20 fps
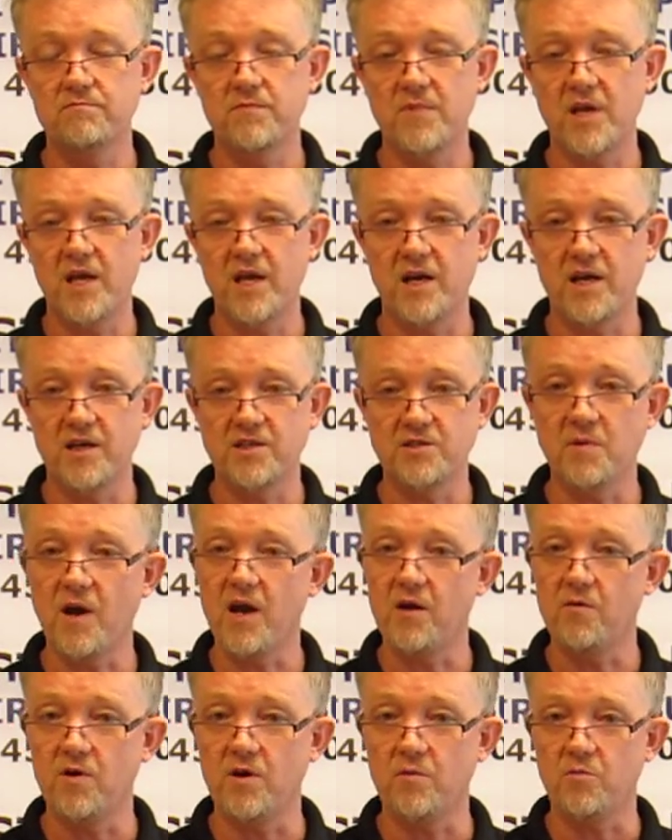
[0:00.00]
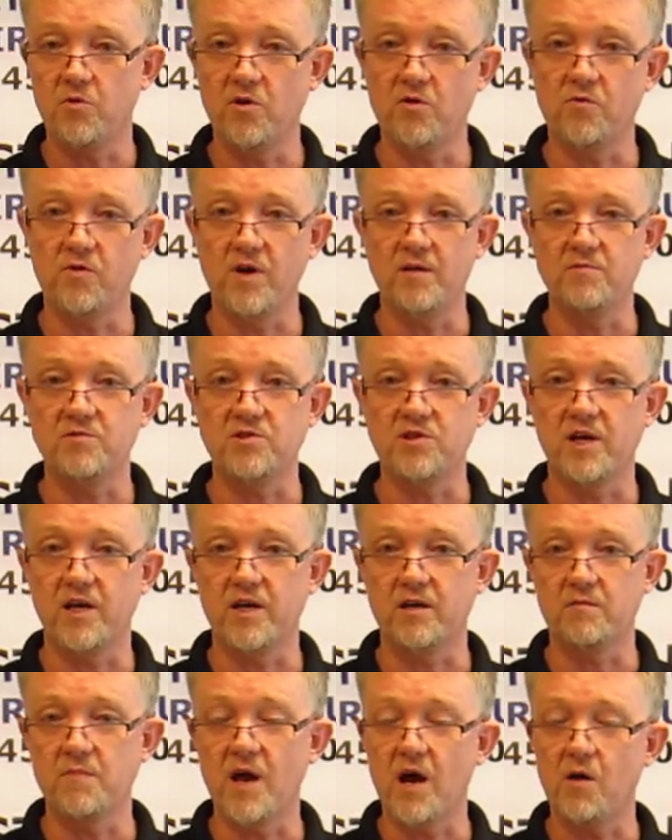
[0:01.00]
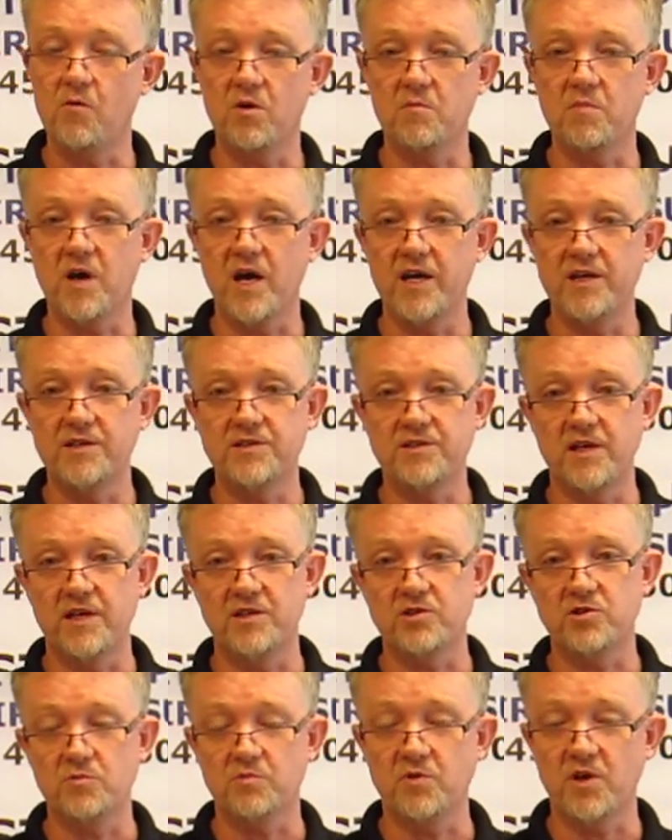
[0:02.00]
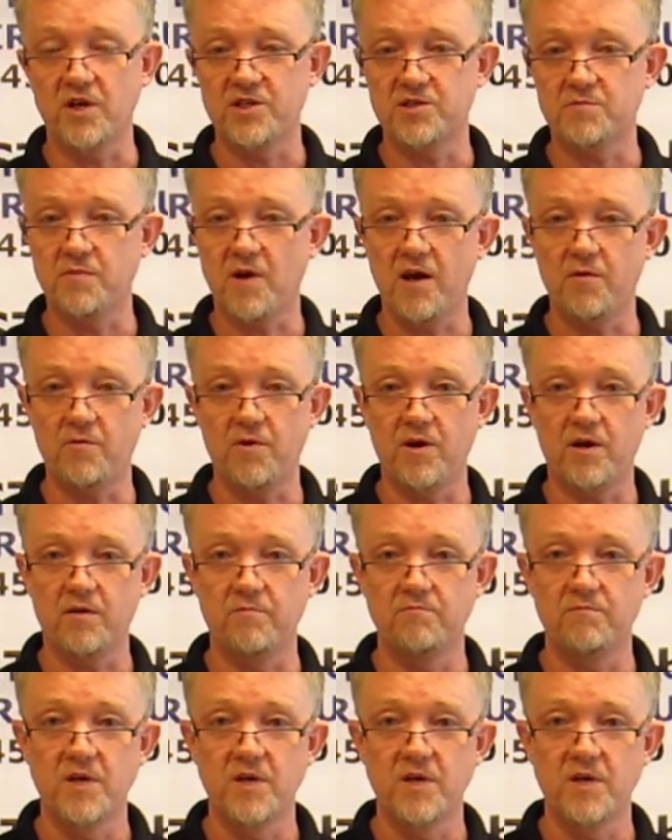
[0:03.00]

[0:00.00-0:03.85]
anti-spyware programs like Malwarebytes and Super Anti-Spyware.